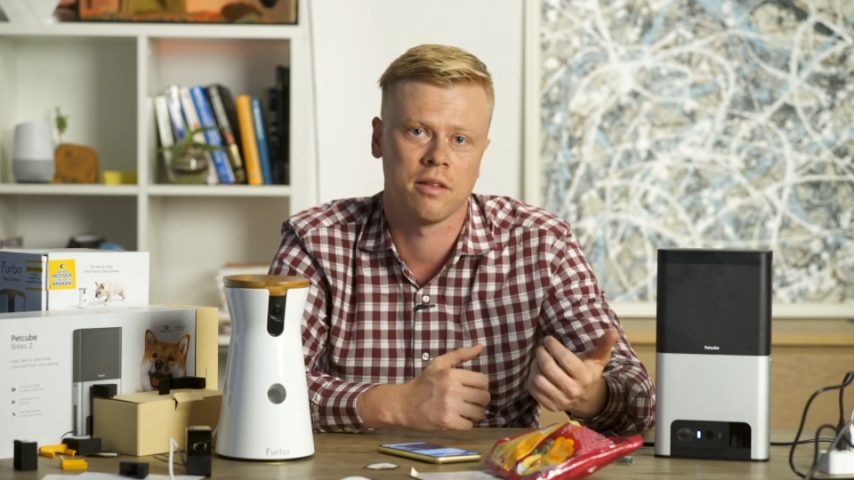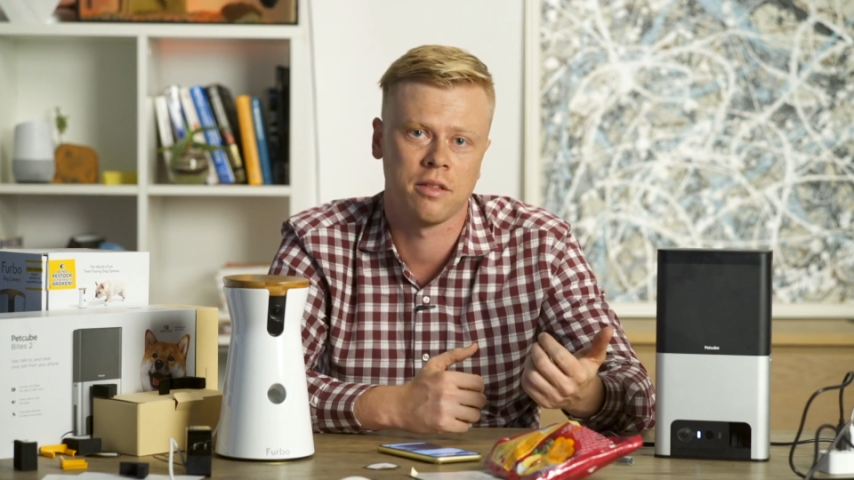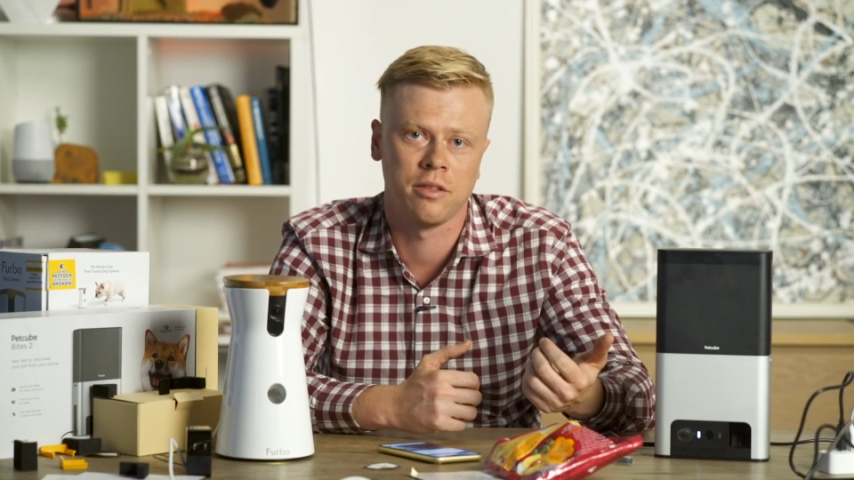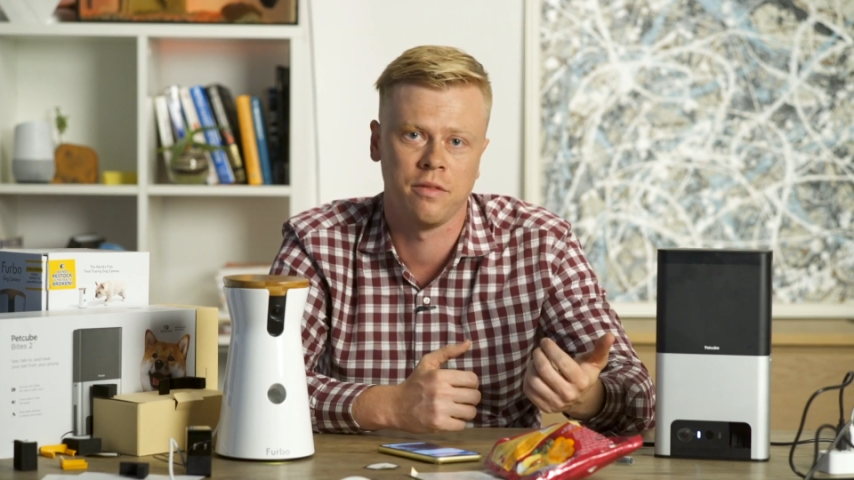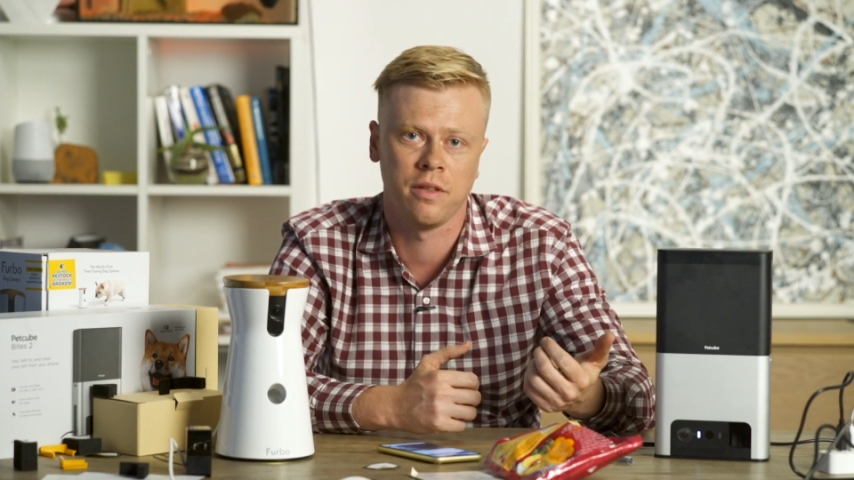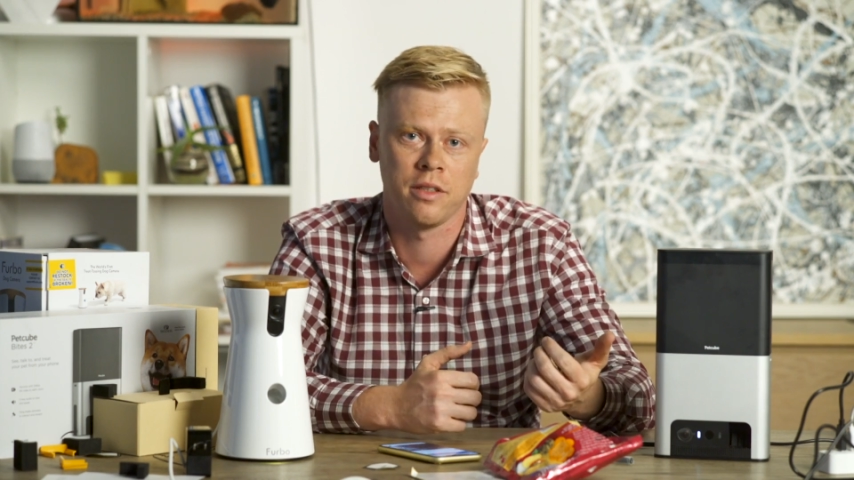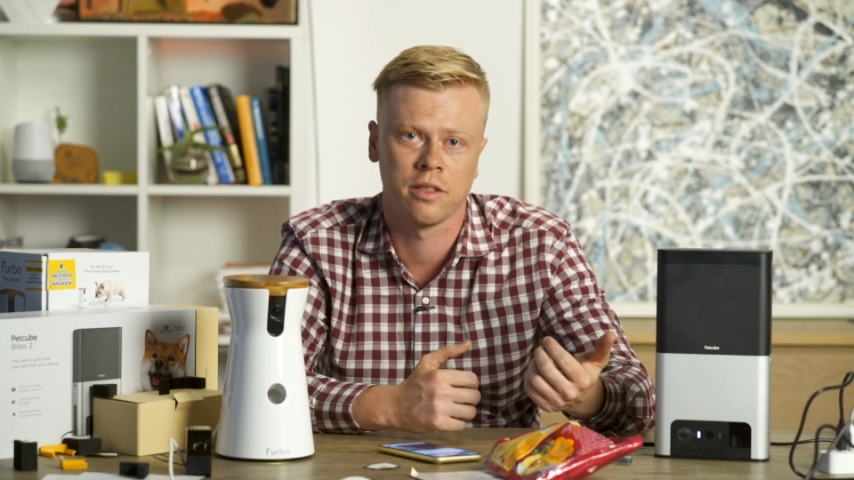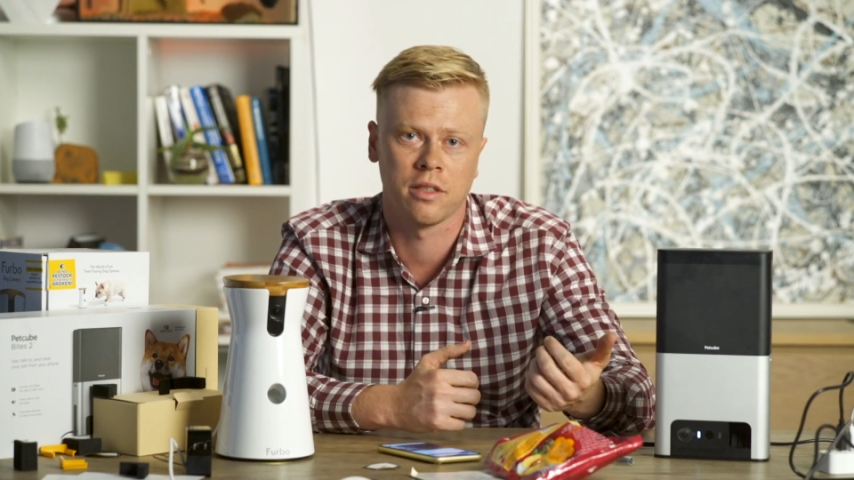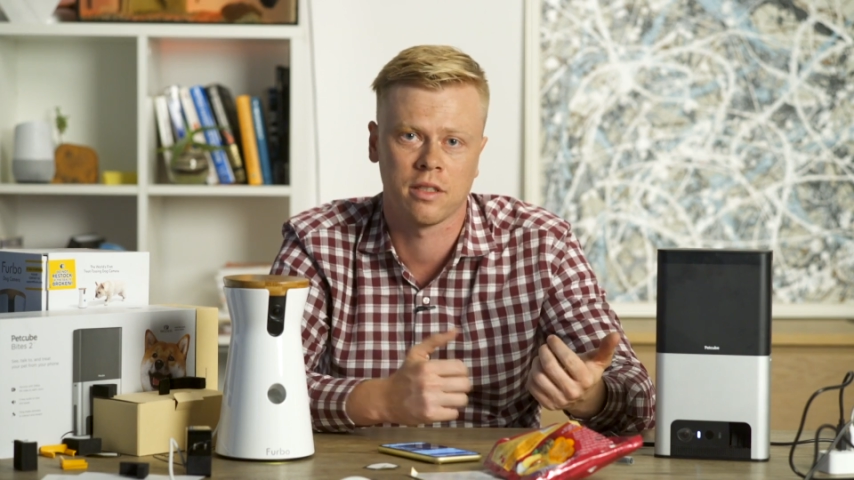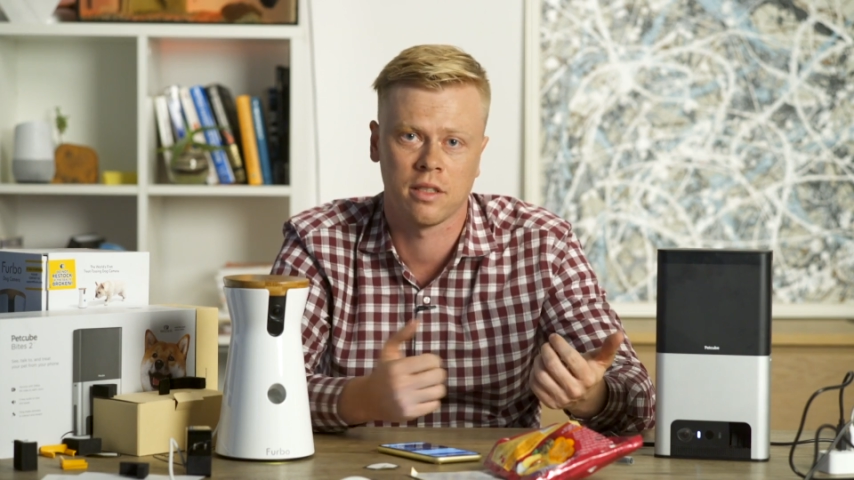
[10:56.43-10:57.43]
out the two
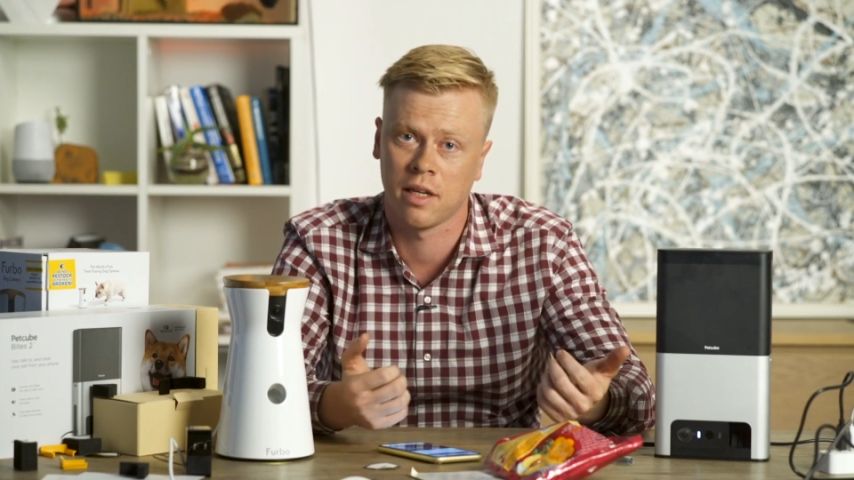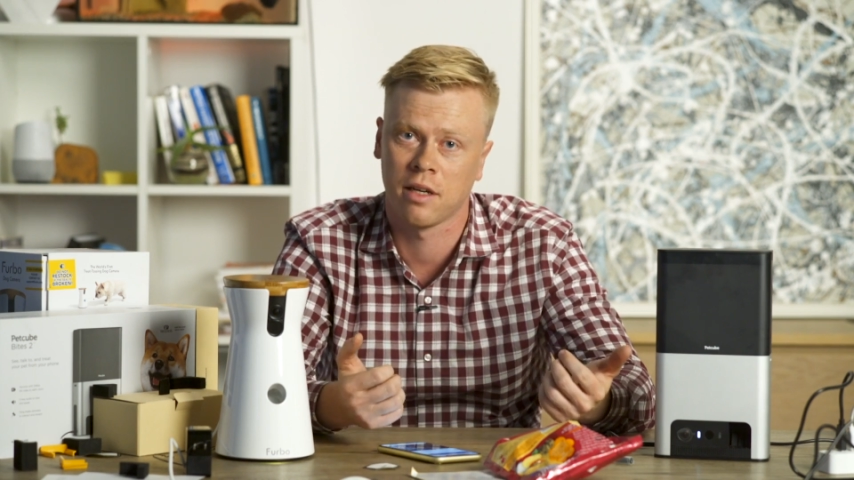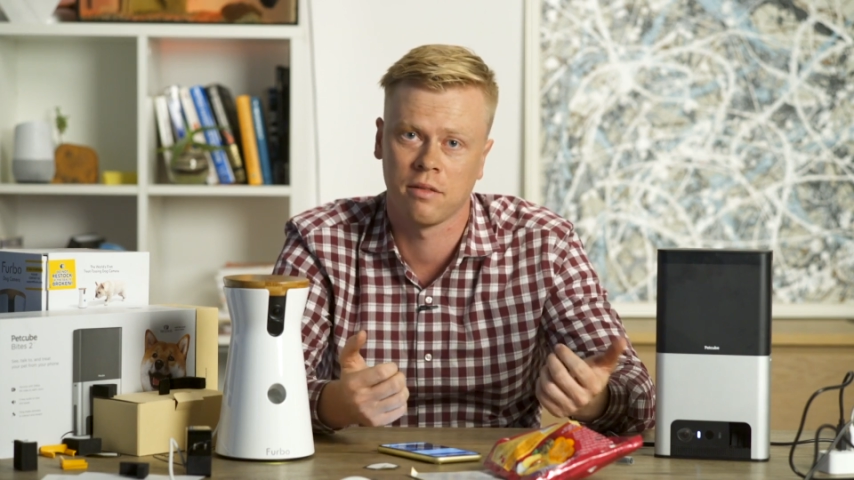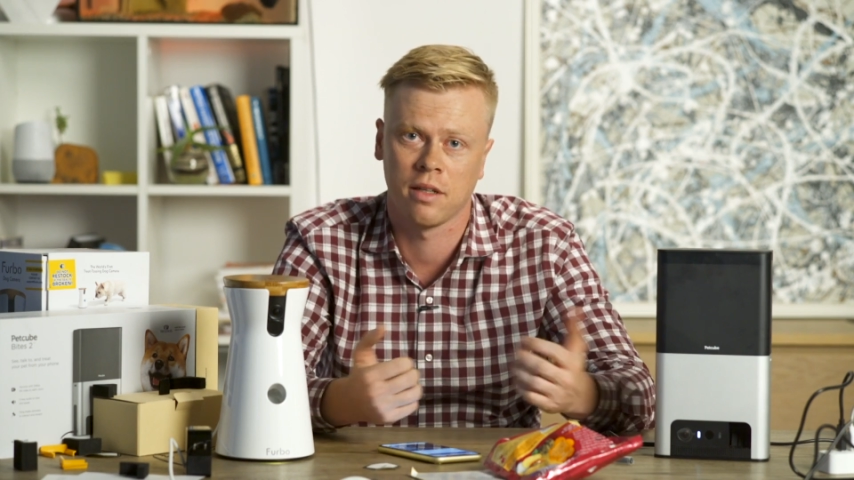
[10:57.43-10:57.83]
features now,